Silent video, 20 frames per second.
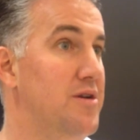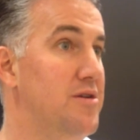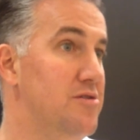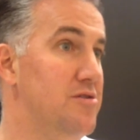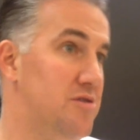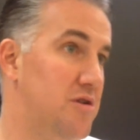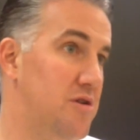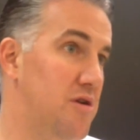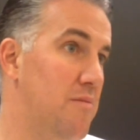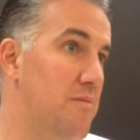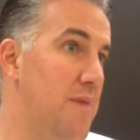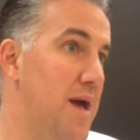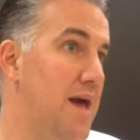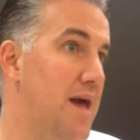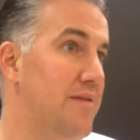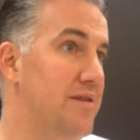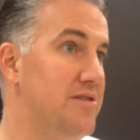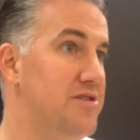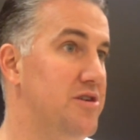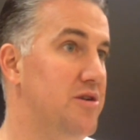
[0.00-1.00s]
So you're
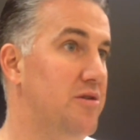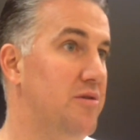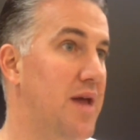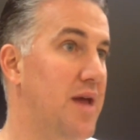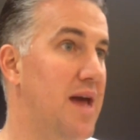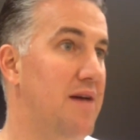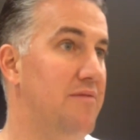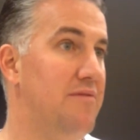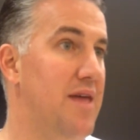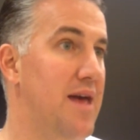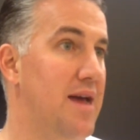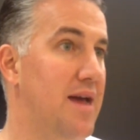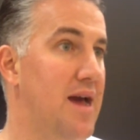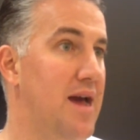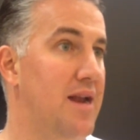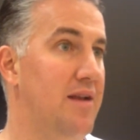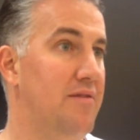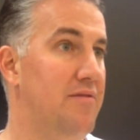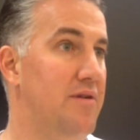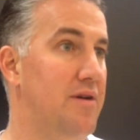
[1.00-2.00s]
mad that you don't have that
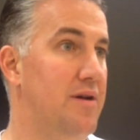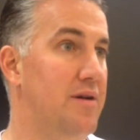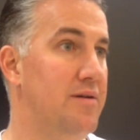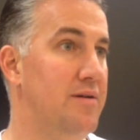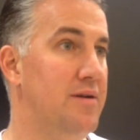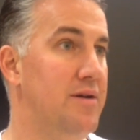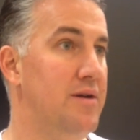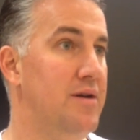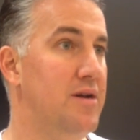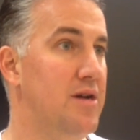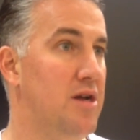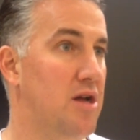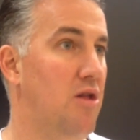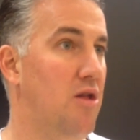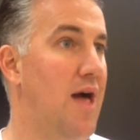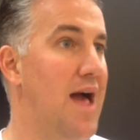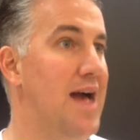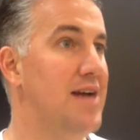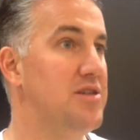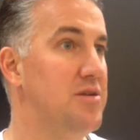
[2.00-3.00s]
kind of a
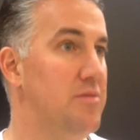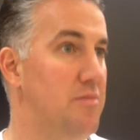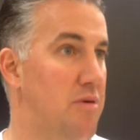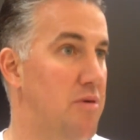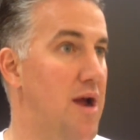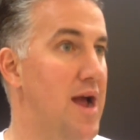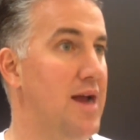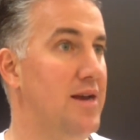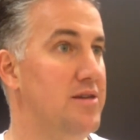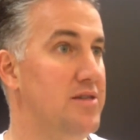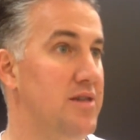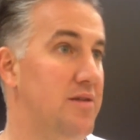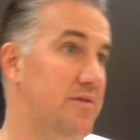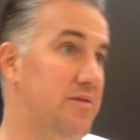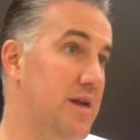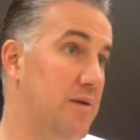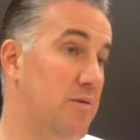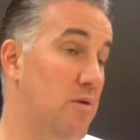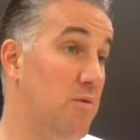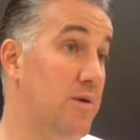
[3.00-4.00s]
clash in practice every
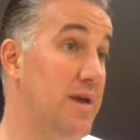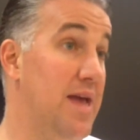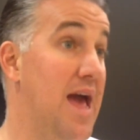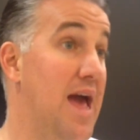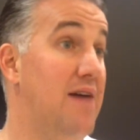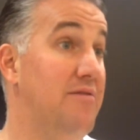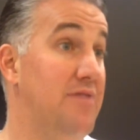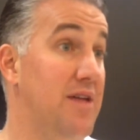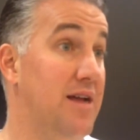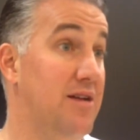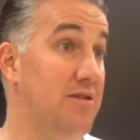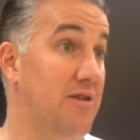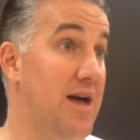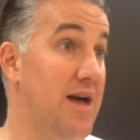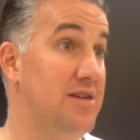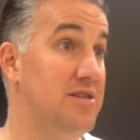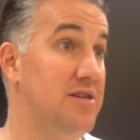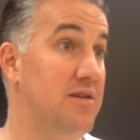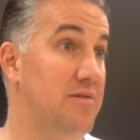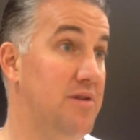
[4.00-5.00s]
day. Well, we have that
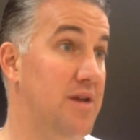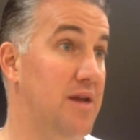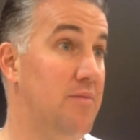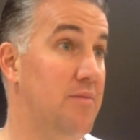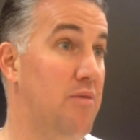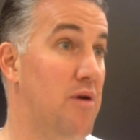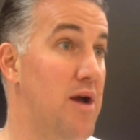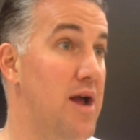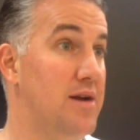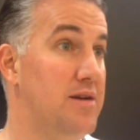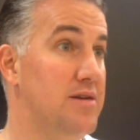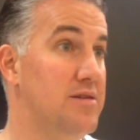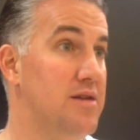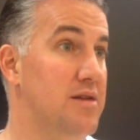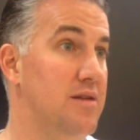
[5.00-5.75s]
clash every day in practice.